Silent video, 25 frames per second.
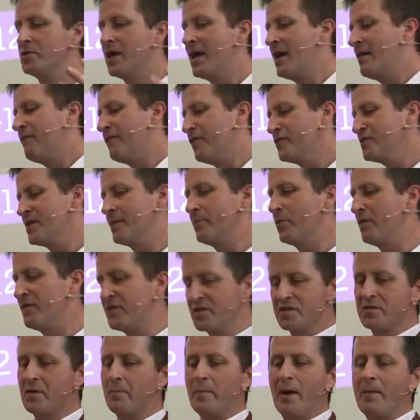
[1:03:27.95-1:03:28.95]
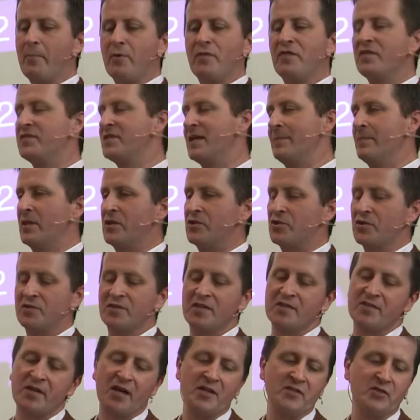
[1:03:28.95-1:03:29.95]
for example, if there's a member of the team that just
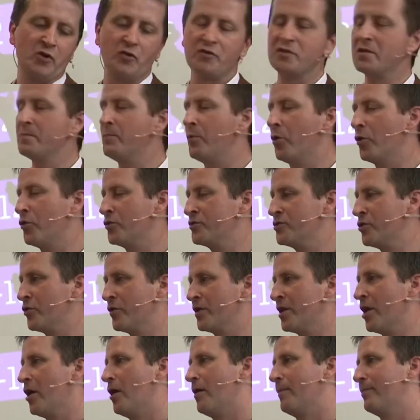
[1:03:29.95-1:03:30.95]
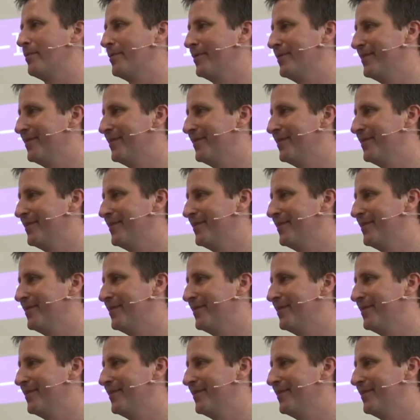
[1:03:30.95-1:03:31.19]
decides not to bother turning up,